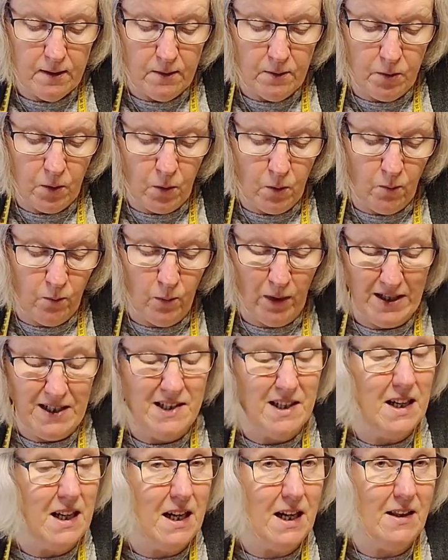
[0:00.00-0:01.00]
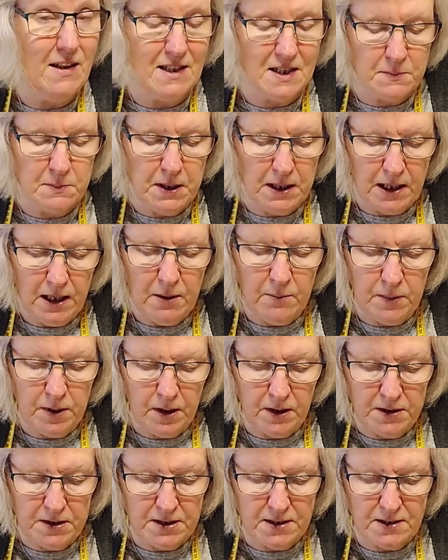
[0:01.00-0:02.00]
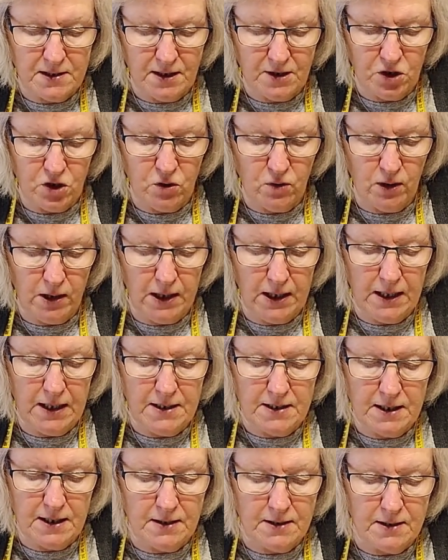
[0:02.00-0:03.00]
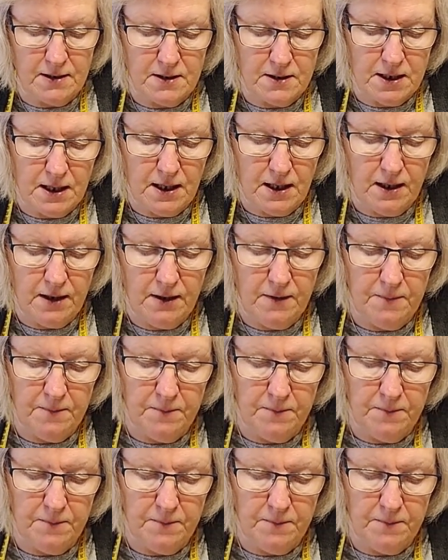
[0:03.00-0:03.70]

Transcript: not waiting here this minute, but I did say I'd try and get it done today.